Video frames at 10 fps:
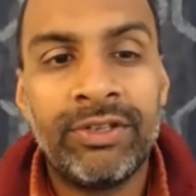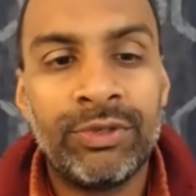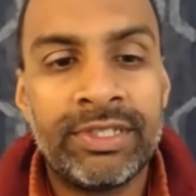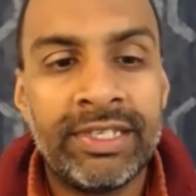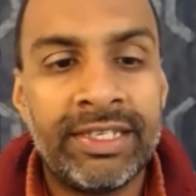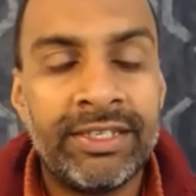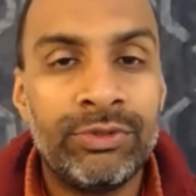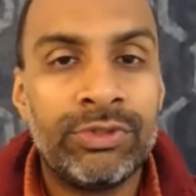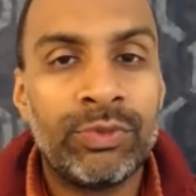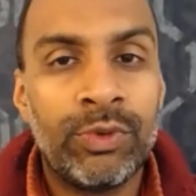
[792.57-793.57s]
you'll see he
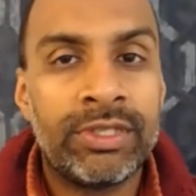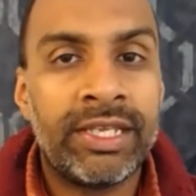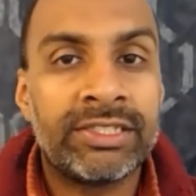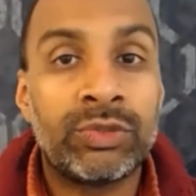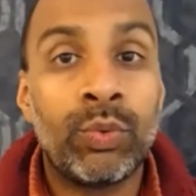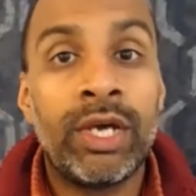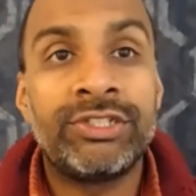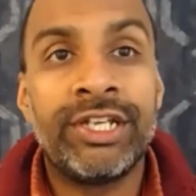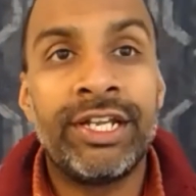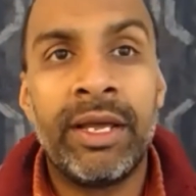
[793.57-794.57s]
uses words like
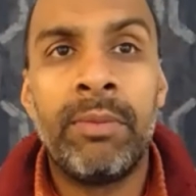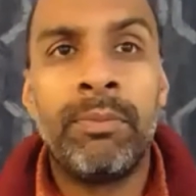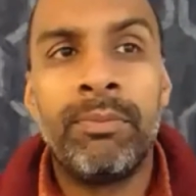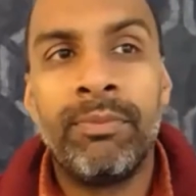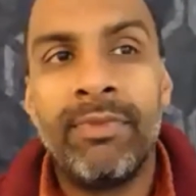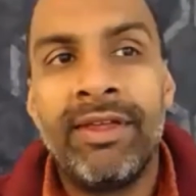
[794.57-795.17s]
swajanam.